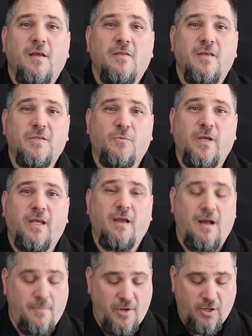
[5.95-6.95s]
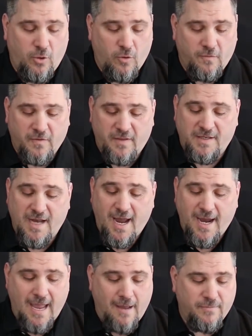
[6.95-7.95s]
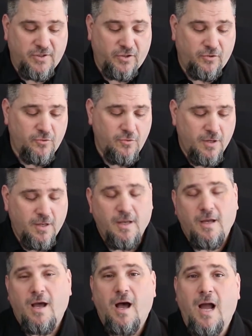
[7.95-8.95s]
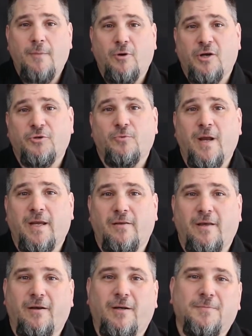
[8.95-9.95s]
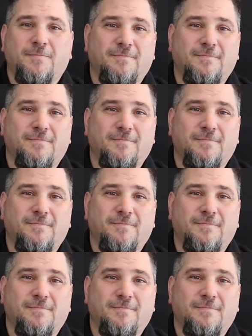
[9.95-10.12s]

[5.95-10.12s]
This week, I'm going to go over the Dye M2 high pressure regulator.